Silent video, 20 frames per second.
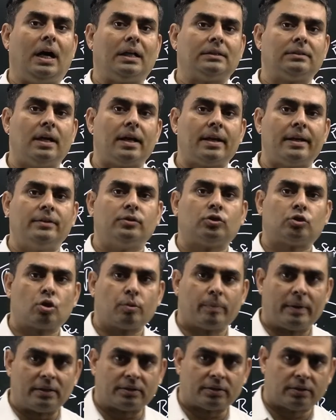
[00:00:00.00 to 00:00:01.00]
other
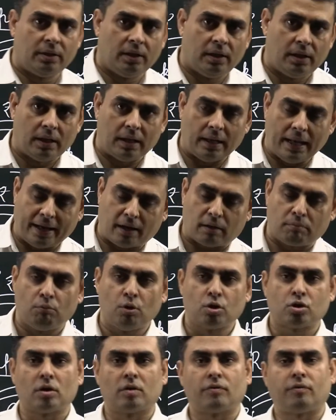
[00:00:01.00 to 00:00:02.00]
instruments like
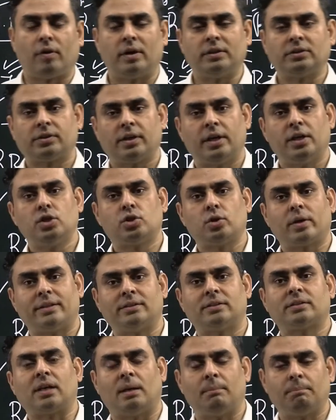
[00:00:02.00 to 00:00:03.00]
mutual funds,
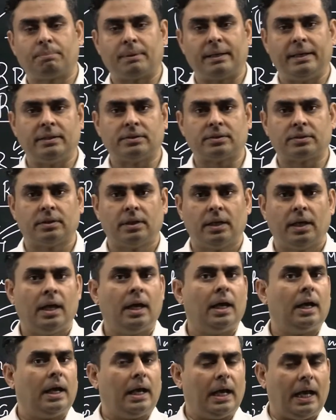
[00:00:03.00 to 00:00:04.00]
insurance companies,
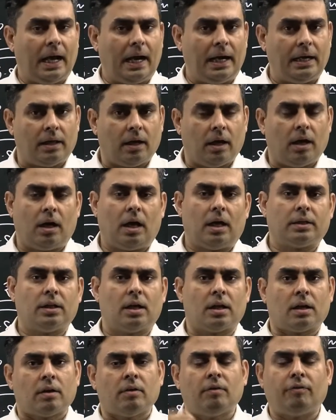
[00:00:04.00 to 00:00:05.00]
and
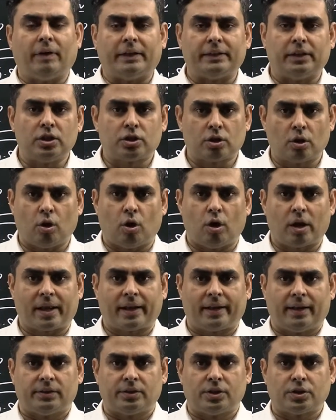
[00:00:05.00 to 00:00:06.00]
other financial
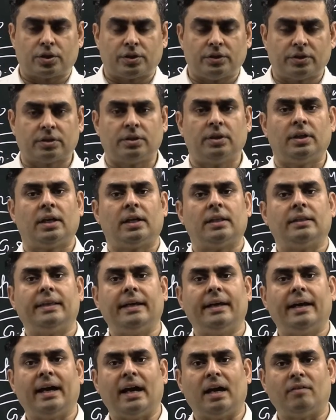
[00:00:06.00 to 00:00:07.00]
organizations,
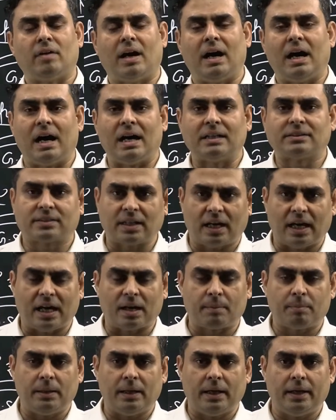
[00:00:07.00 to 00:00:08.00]
they have asked
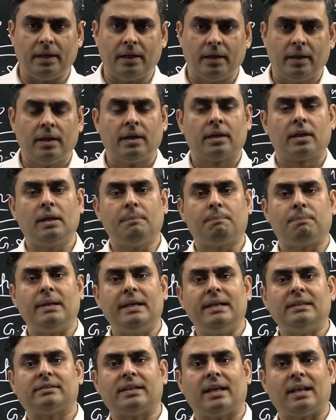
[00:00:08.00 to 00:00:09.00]
RBI ki
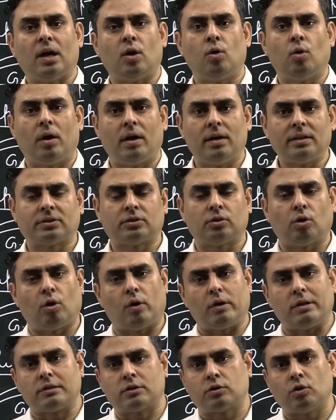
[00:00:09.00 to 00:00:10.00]
please allow us
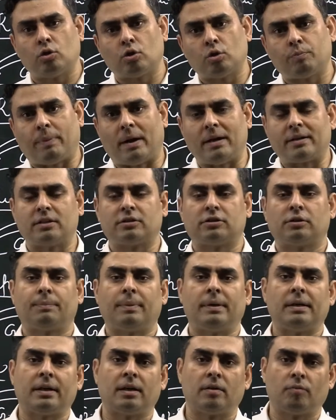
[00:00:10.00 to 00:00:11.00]
also to
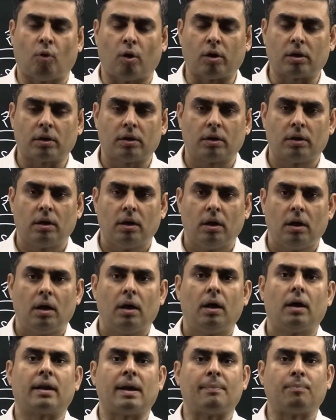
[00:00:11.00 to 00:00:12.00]
participate in what?
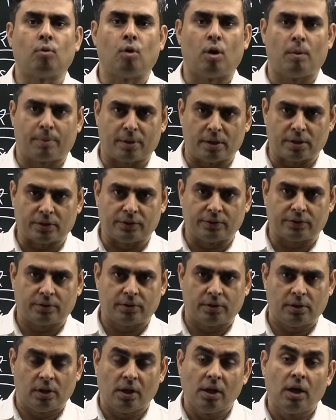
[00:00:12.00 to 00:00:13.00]
Repo
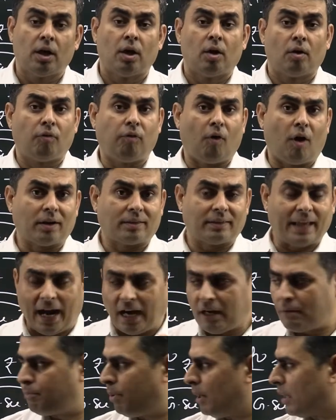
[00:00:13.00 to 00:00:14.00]
operations. For that